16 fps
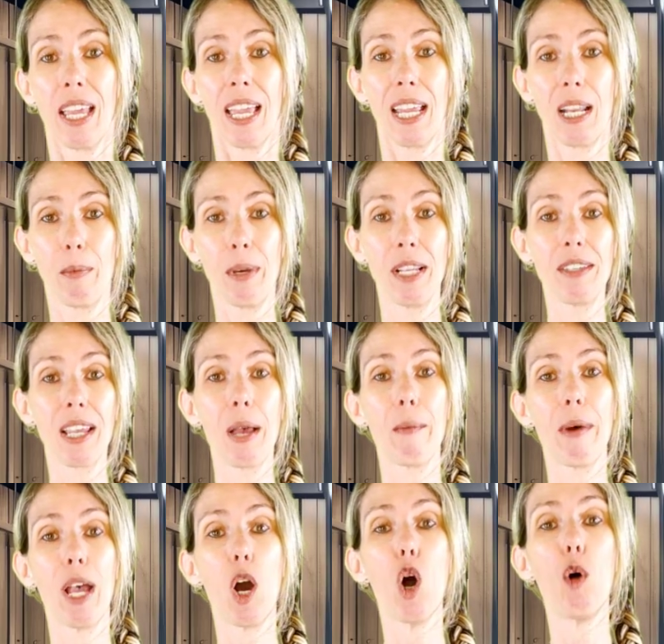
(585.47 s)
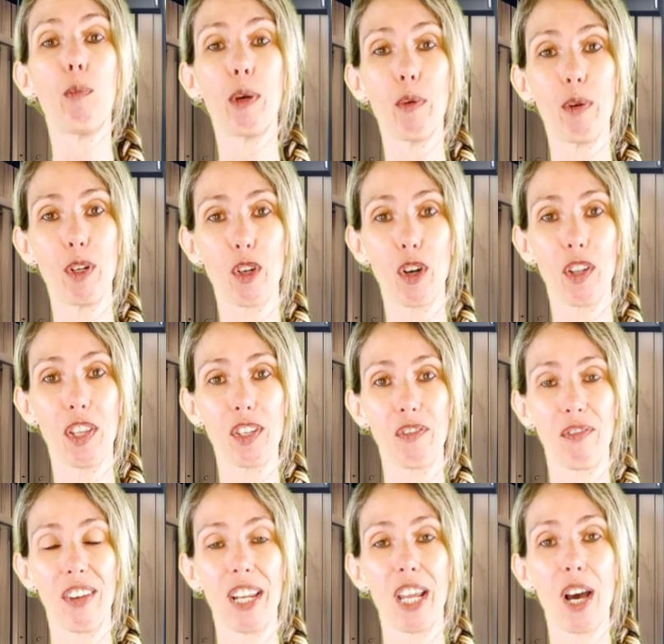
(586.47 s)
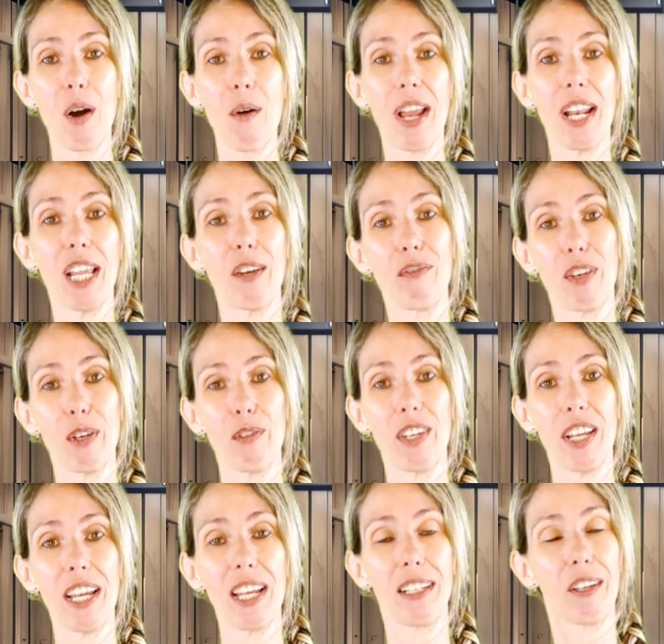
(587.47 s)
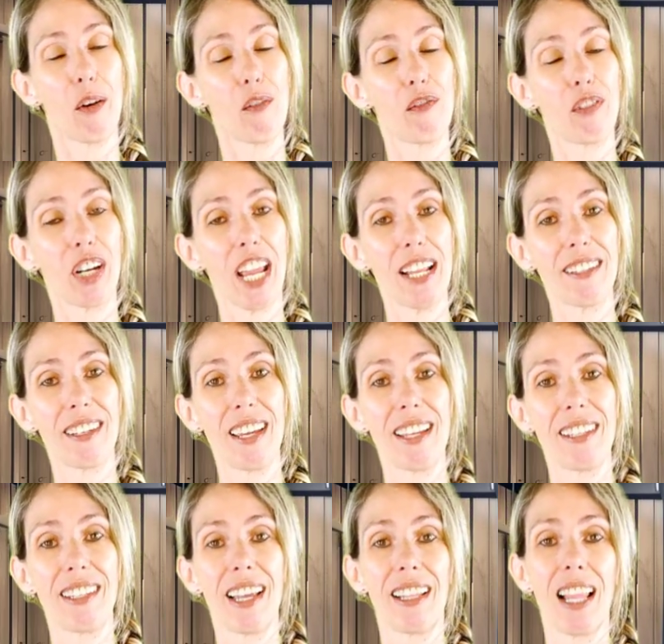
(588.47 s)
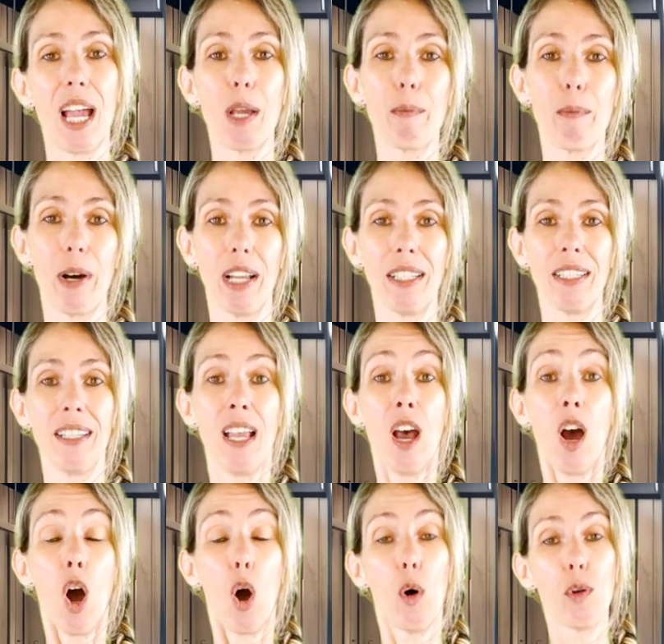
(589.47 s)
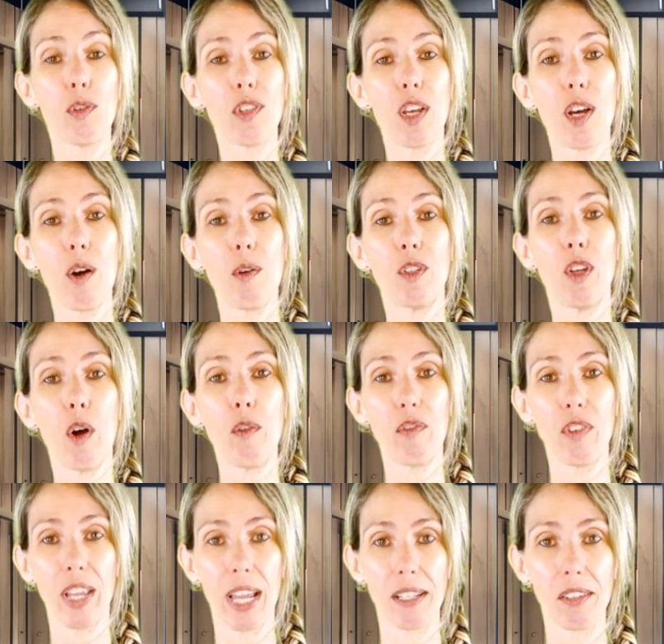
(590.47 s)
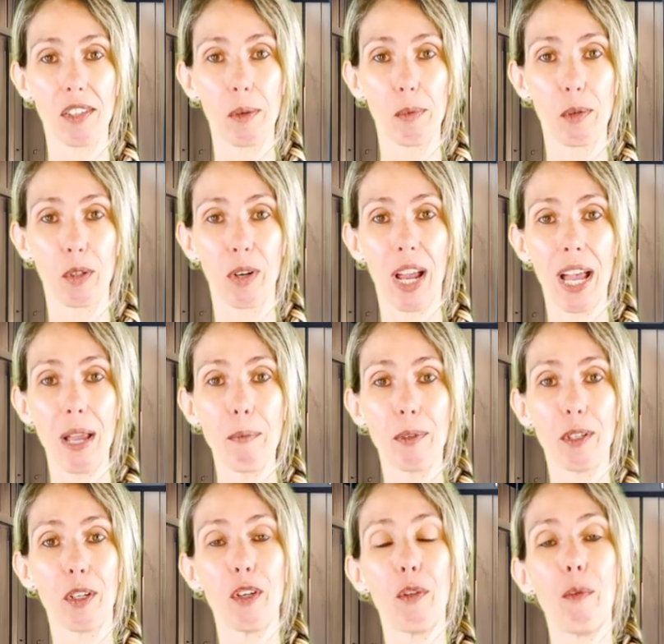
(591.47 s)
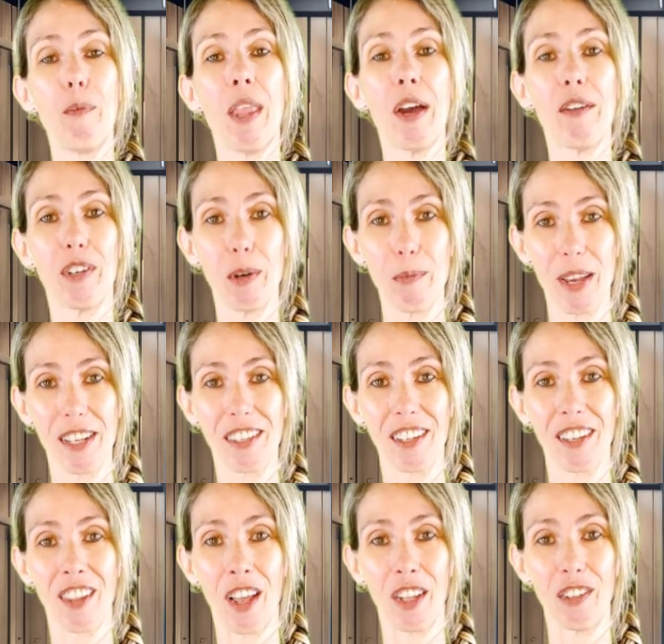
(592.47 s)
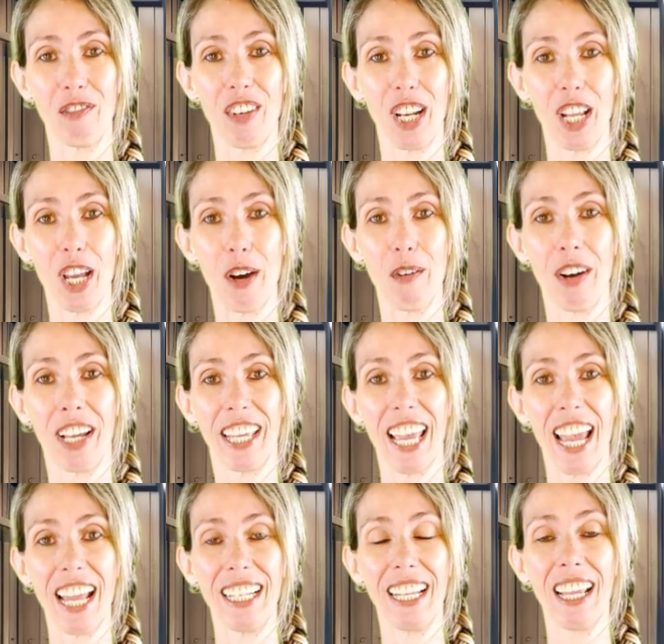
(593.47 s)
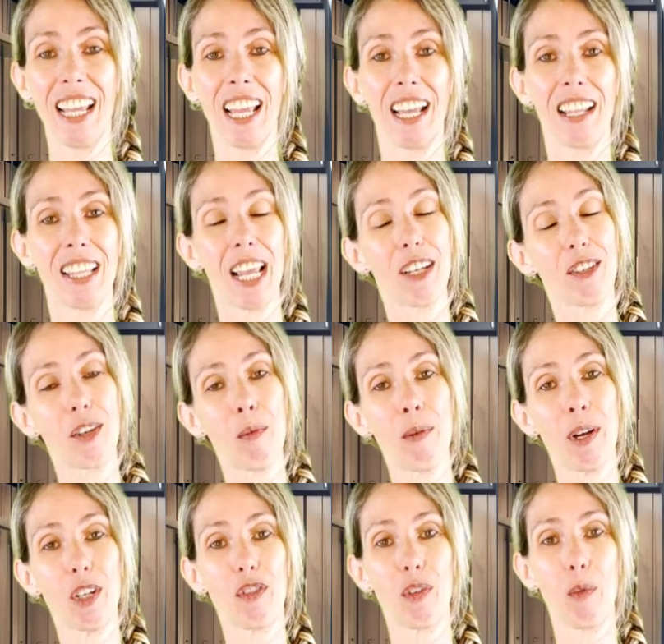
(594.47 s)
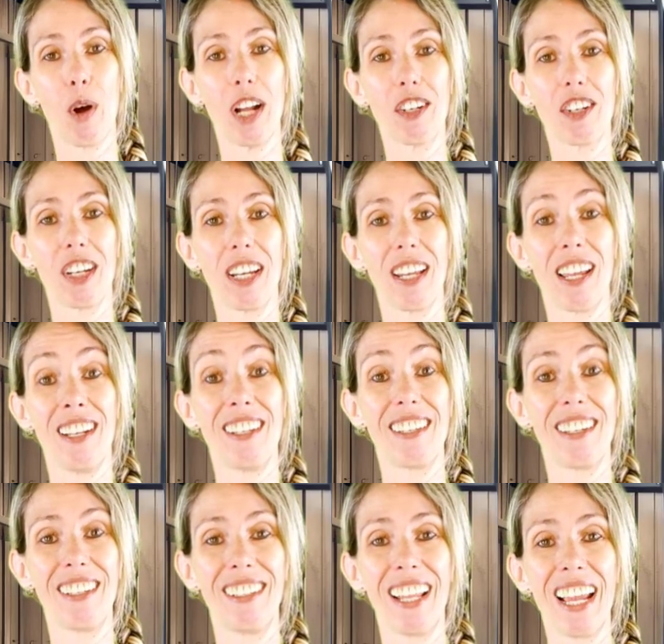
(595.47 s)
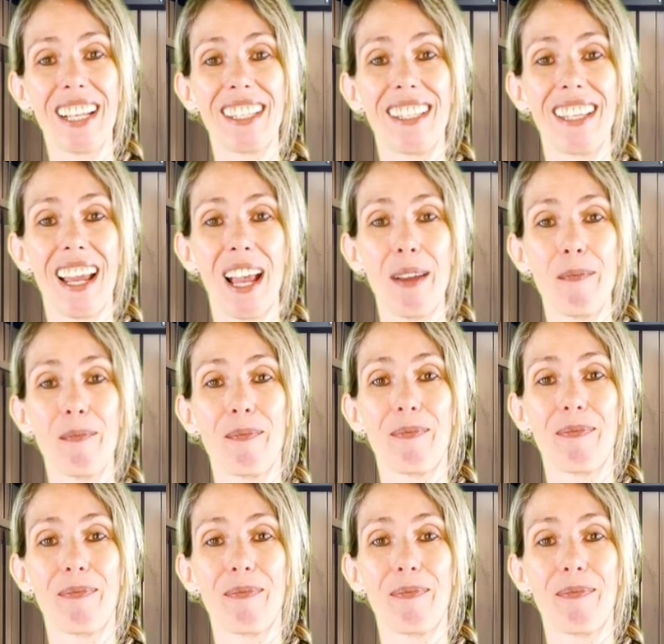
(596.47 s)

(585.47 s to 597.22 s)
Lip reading: In the meantime, I hope you enjoyed this video, and if you did, don't forget to hit that like button. Also, don't forget to subscribe so you'll never miss another video again. Thanks so much for watching. Until next time.